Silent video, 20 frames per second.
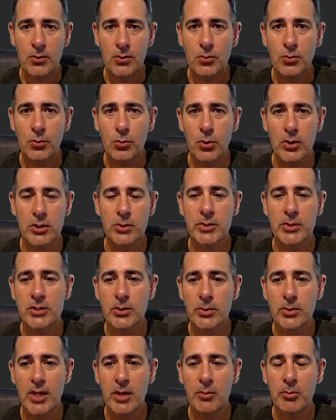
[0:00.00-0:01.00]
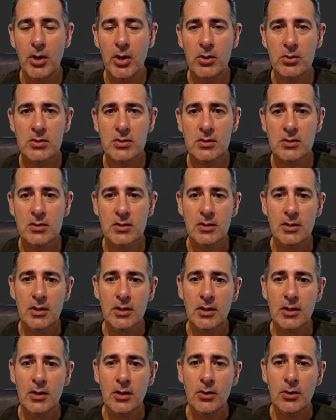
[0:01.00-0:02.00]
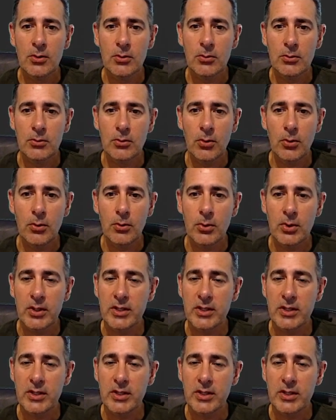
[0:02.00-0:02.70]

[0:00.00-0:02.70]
What do we do with that Pulse? Well,